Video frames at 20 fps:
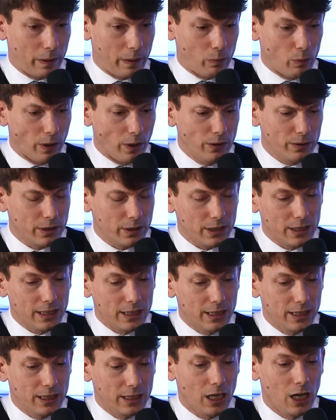we want
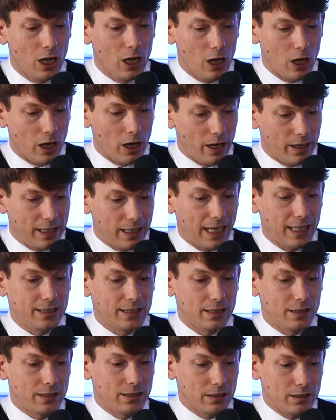is
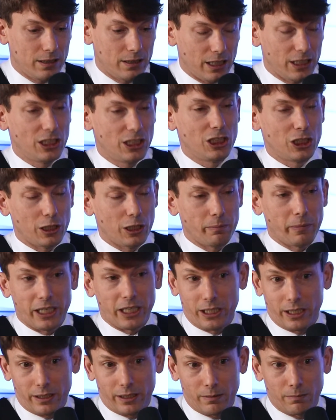unattended decision
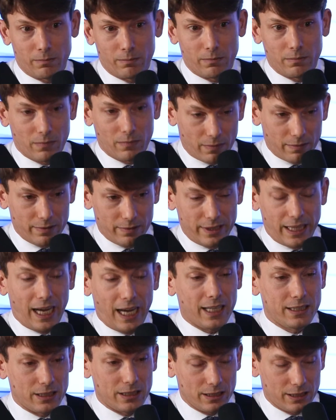making.
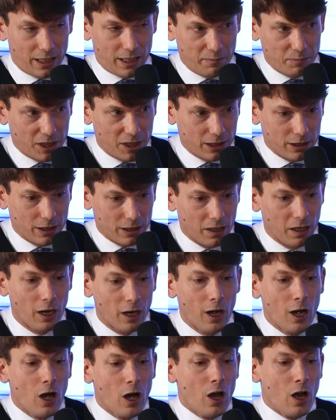That is game changing.
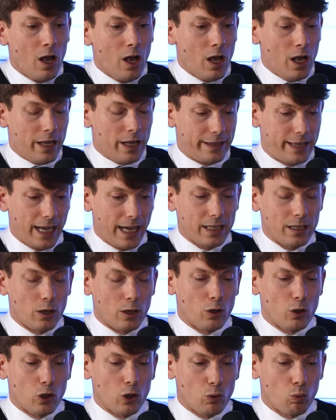Then
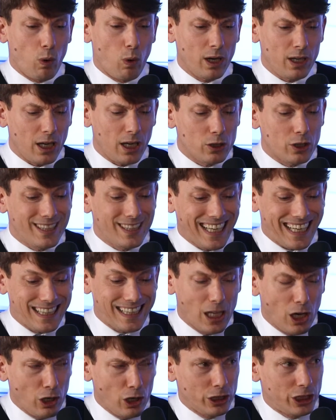what are the
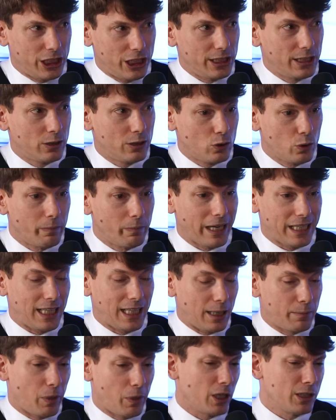technologies to make
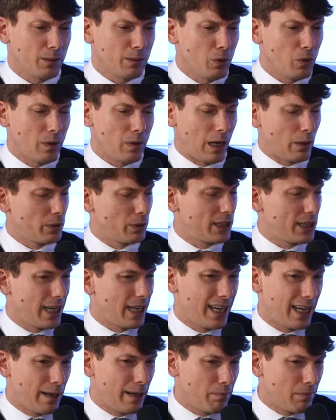that possible? I would
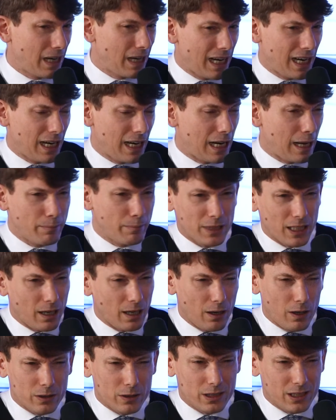say LLMs
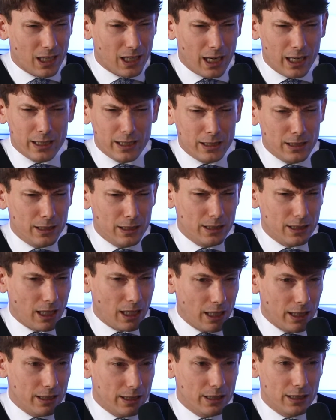are a tiny,
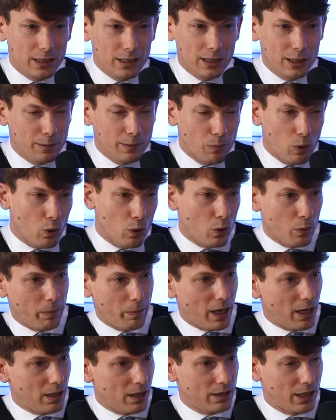tiny, small
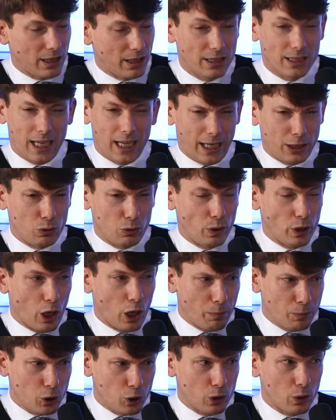part that is actually
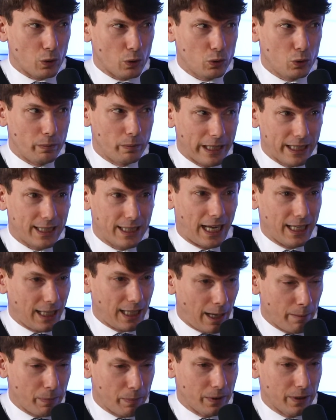optional to make that
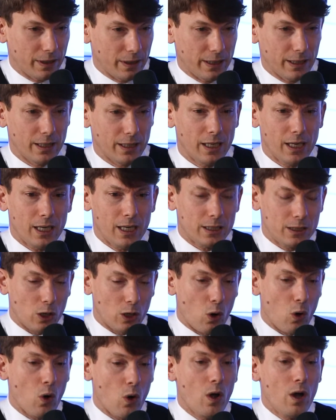happening.
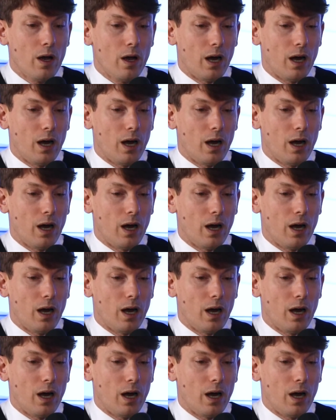So